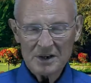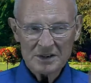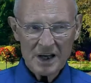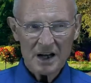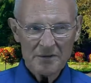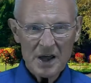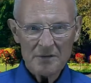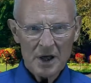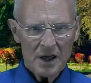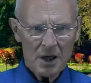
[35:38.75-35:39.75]
instead of
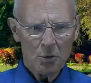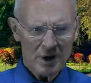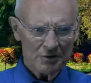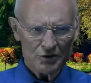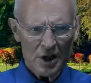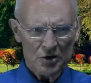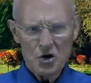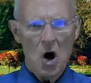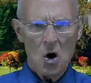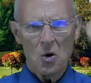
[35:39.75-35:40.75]
Eve, he would have said
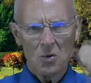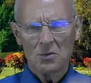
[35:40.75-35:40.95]
no.